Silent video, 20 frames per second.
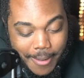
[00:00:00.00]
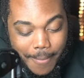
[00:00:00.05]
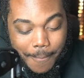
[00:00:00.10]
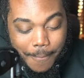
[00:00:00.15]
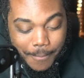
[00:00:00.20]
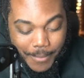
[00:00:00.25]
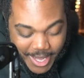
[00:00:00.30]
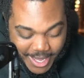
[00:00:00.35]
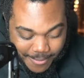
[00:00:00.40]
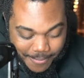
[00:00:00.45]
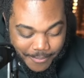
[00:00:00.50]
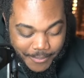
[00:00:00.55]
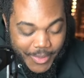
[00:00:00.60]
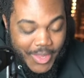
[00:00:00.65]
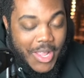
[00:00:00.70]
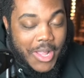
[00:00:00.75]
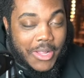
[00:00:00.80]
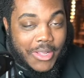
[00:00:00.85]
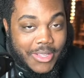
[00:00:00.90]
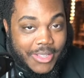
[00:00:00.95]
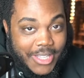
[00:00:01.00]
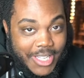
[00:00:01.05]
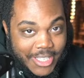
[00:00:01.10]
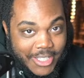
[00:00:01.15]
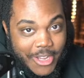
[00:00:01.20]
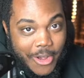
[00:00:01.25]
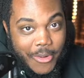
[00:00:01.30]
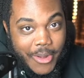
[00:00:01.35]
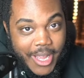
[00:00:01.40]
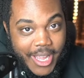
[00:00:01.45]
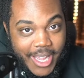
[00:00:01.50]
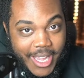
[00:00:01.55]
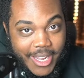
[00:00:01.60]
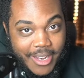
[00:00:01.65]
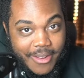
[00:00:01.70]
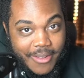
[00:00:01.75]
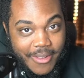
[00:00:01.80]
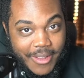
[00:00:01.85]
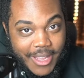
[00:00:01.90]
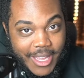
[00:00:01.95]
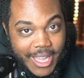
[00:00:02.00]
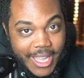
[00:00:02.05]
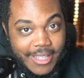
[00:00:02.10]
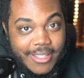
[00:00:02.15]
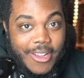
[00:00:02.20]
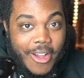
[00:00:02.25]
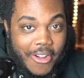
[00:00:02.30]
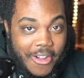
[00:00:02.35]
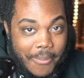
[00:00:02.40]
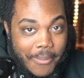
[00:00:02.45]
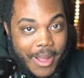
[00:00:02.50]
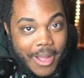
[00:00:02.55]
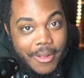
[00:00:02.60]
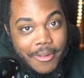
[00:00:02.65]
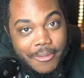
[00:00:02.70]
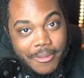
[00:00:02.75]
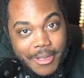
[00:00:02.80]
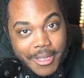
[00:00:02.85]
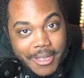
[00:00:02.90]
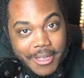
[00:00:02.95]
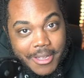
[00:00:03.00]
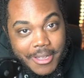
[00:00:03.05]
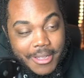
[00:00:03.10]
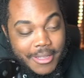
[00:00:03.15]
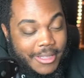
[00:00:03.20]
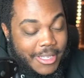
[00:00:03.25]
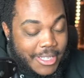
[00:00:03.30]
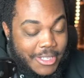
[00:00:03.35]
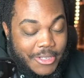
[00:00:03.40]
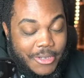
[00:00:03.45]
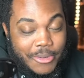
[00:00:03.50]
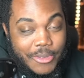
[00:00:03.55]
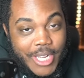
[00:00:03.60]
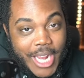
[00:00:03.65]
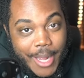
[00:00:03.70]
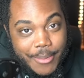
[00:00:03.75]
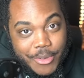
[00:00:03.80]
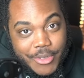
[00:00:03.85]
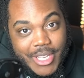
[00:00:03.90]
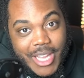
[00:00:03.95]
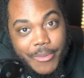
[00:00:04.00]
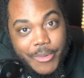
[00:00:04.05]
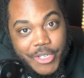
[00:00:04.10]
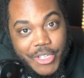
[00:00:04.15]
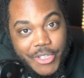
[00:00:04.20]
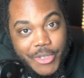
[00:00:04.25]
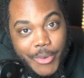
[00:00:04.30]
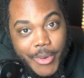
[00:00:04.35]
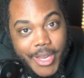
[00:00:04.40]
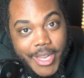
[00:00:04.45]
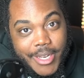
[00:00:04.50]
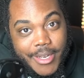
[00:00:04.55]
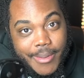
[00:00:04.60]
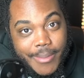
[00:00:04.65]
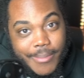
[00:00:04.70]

But let's go ahead and talk about these two chapters that we just read.